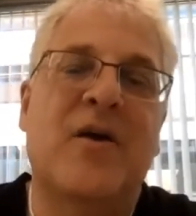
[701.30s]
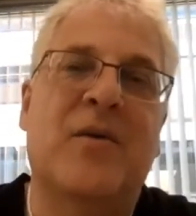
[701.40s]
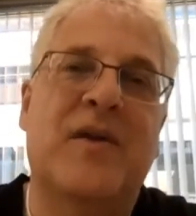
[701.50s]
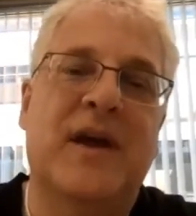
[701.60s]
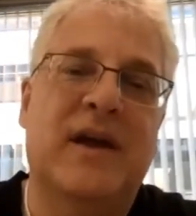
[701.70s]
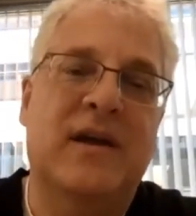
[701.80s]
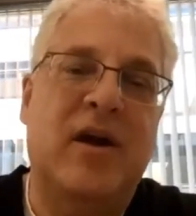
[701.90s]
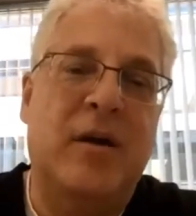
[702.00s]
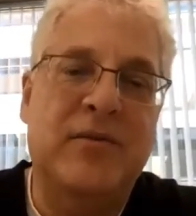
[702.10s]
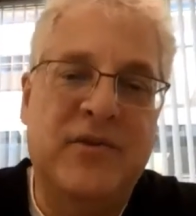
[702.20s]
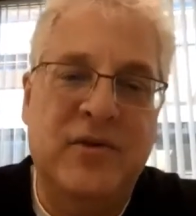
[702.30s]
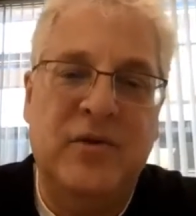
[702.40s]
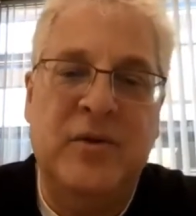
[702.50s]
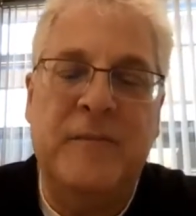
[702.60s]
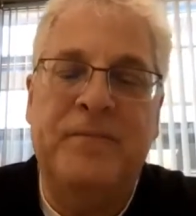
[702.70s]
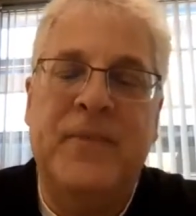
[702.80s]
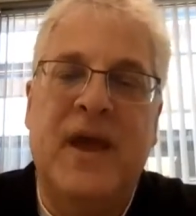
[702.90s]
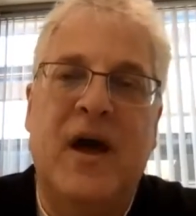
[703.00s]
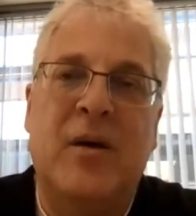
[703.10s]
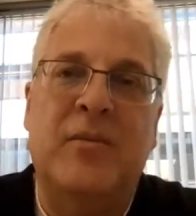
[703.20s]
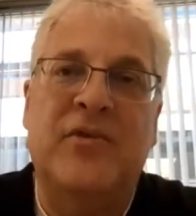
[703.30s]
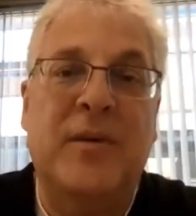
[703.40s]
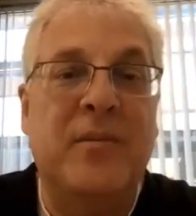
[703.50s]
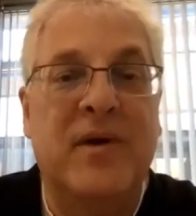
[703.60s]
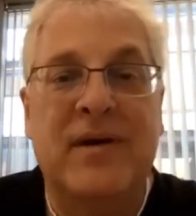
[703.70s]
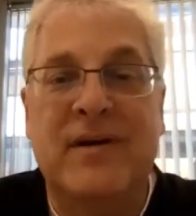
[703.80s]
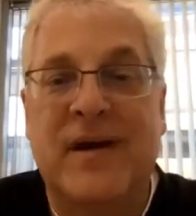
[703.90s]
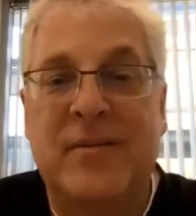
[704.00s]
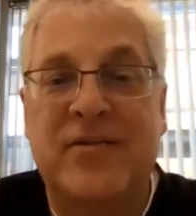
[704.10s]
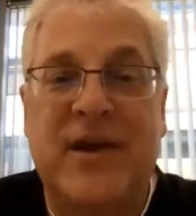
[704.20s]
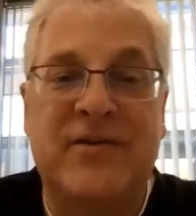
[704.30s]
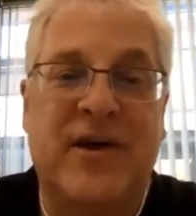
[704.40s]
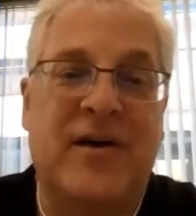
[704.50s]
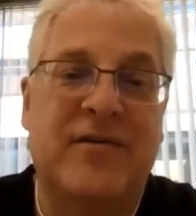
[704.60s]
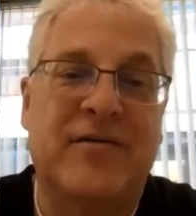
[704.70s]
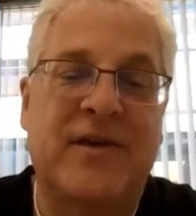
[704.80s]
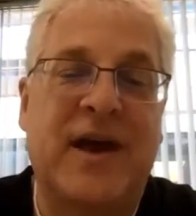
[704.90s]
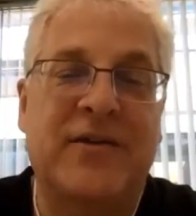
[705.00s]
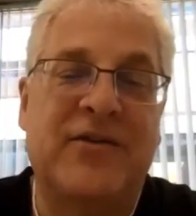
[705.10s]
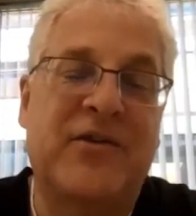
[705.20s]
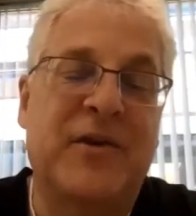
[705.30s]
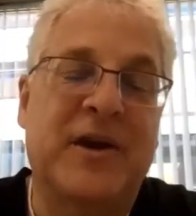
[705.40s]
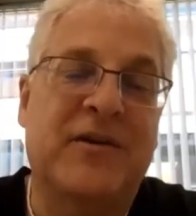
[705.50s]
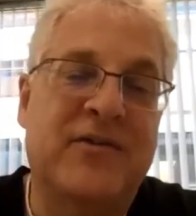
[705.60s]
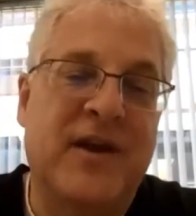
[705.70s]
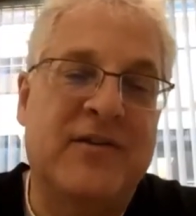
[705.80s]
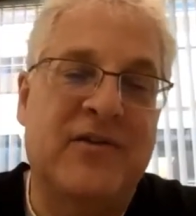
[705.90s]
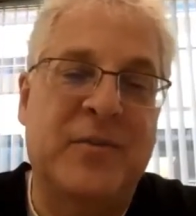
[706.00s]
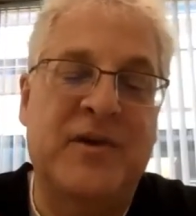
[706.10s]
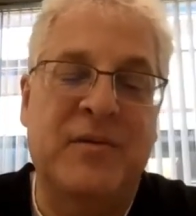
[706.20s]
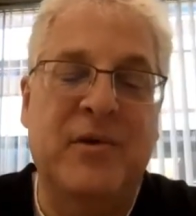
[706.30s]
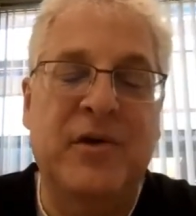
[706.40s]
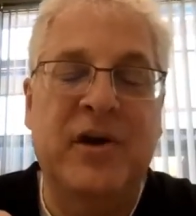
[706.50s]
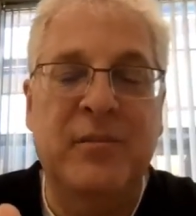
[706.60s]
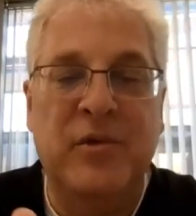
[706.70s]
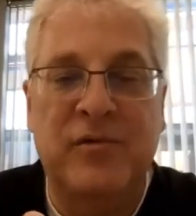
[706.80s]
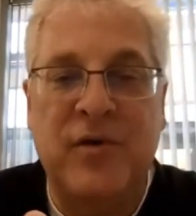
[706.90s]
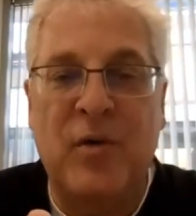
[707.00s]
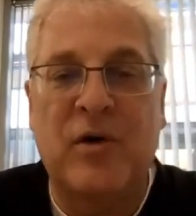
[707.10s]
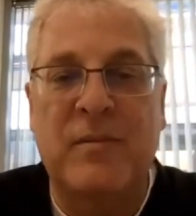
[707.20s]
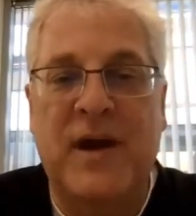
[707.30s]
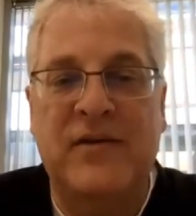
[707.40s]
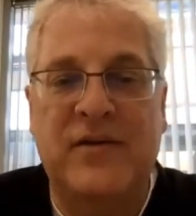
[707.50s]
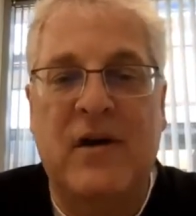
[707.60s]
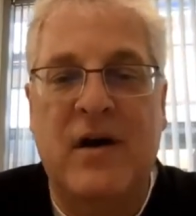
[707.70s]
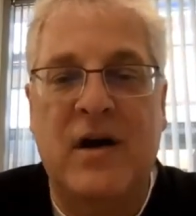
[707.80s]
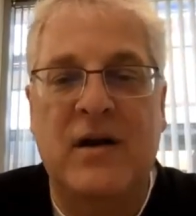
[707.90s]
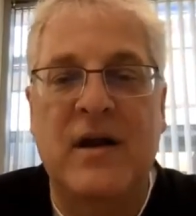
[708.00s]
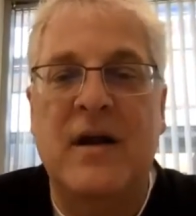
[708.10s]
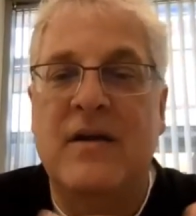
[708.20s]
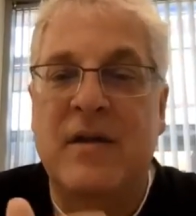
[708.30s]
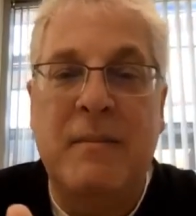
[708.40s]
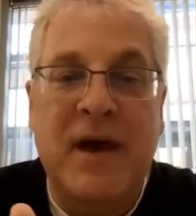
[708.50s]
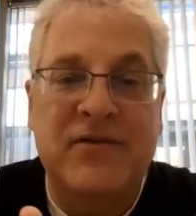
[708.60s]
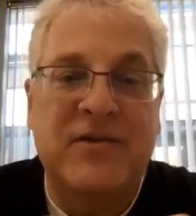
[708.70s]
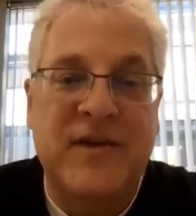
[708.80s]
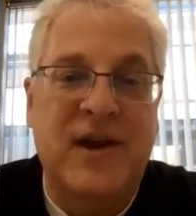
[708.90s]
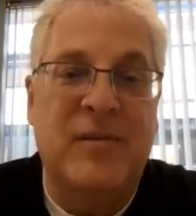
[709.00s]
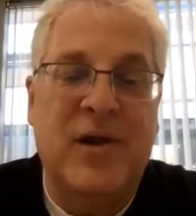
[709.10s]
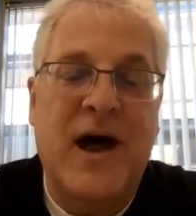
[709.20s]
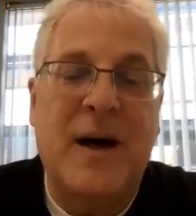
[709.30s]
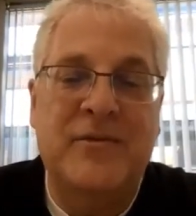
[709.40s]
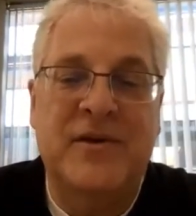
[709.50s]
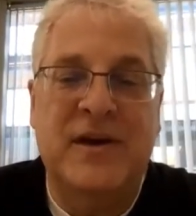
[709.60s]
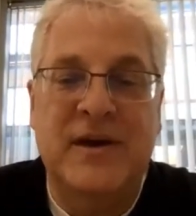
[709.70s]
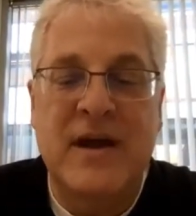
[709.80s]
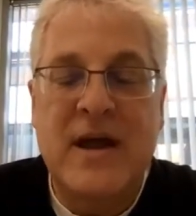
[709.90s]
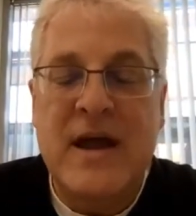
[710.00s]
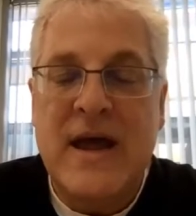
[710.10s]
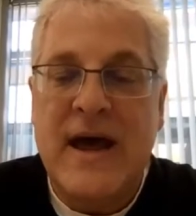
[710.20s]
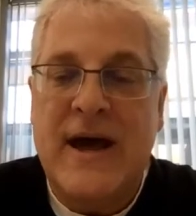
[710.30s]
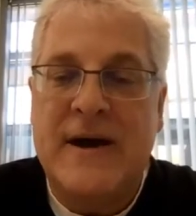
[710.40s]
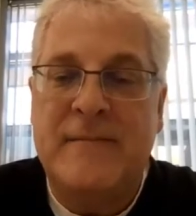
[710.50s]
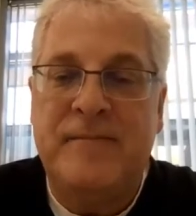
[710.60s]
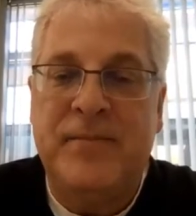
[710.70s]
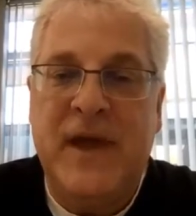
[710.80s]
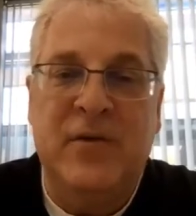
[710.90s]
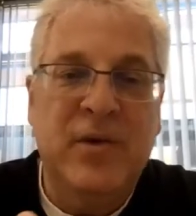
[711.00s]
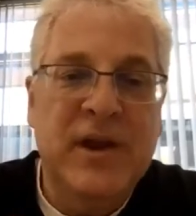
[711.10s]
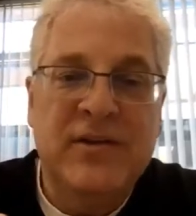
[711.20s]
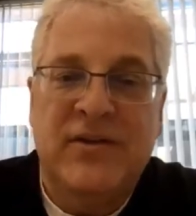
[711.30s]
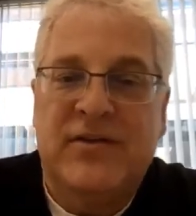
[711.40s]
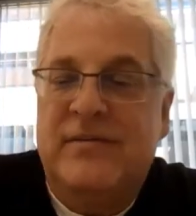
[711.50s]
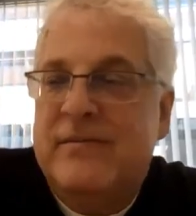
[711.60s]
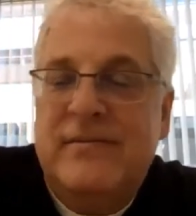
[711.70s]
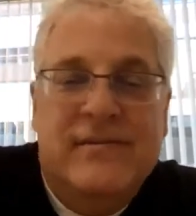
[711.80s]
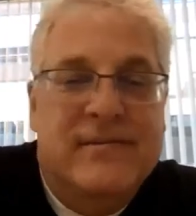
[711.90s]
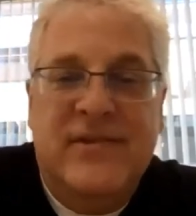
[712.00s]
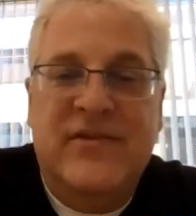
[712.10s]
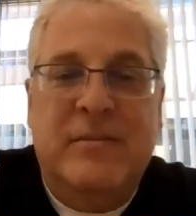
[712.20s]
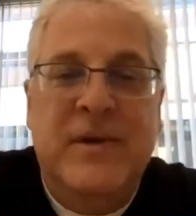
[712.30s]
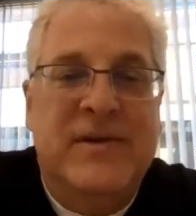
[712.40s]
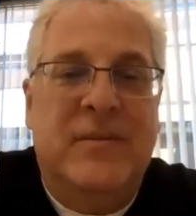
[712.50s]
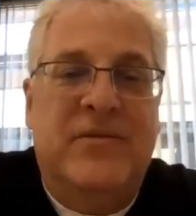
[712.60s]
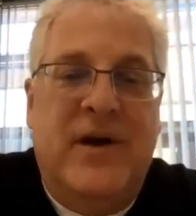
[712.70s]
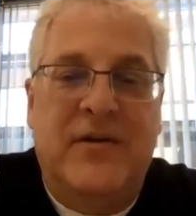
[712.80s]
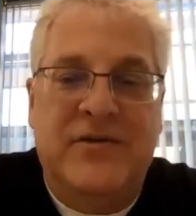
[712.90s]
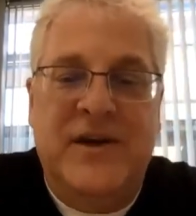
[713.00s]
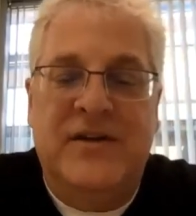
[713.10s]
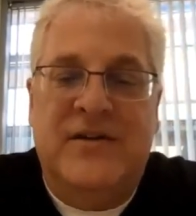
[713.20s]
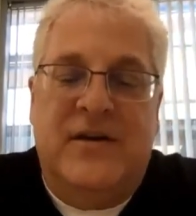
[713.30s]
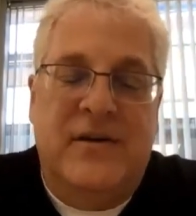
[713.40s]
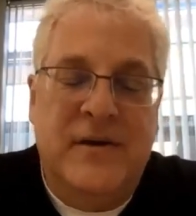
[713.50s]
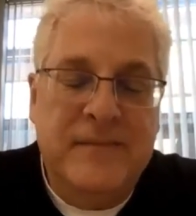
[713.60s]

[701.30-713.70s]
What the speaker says: where they can come to some sense of not necessarily consensus, but the ability to move forward based on the best available option, and really just submit themselves to each other,